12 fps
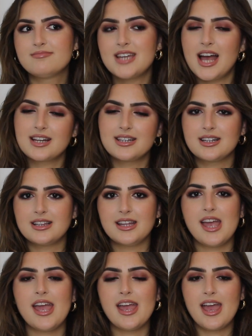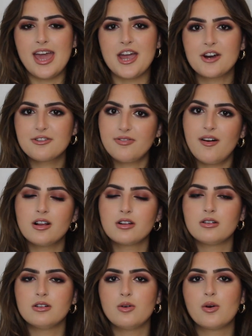technically a hair
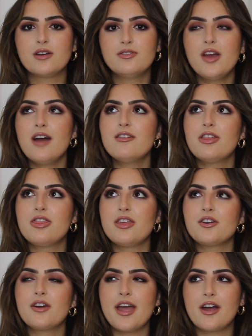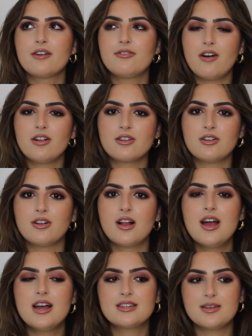follicle, or if you have a thinner hair follicle
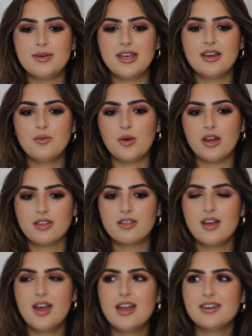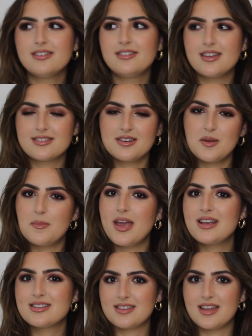to begin with, doesn't it
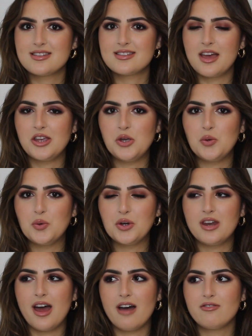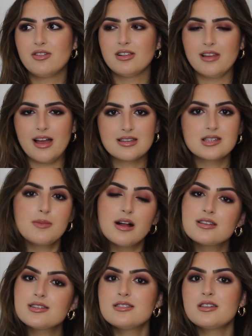make sense that you would have less
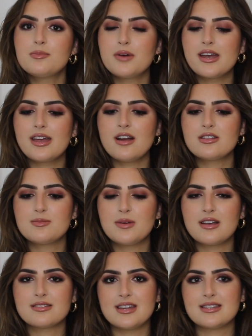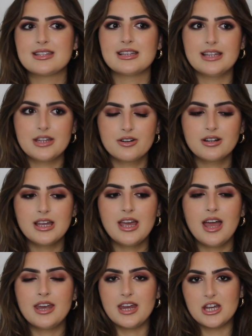Malassezia breakouts, because it's literally
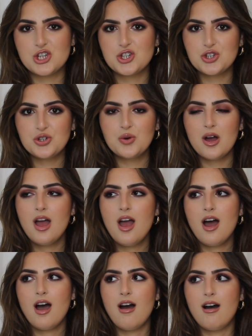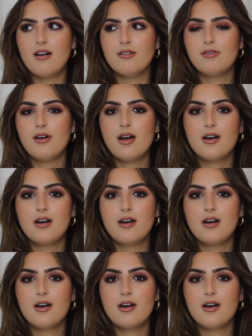an issue of